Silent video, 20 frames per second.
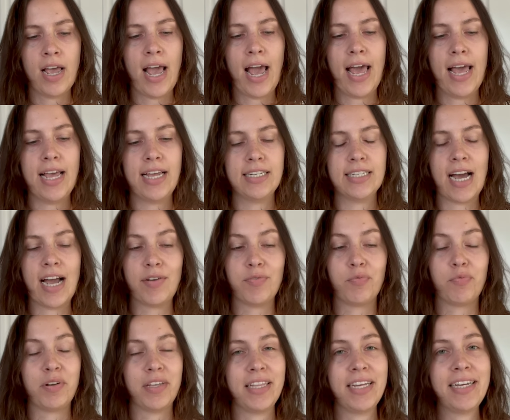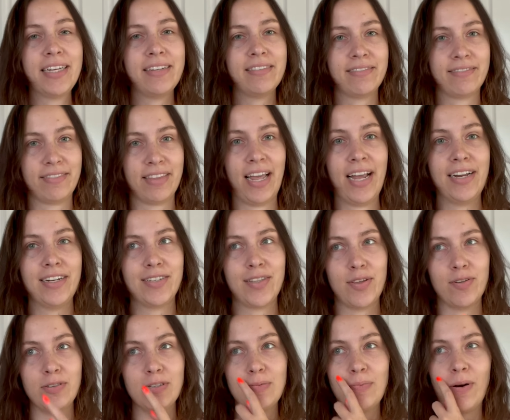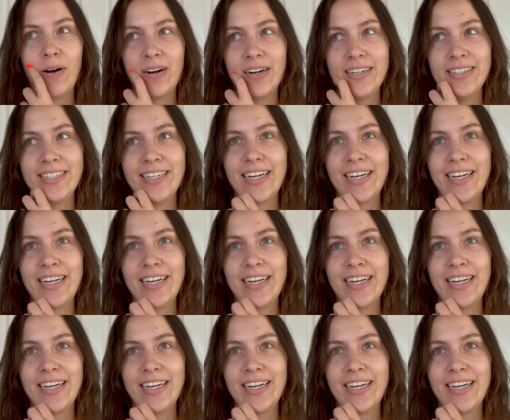And I really liked those parts.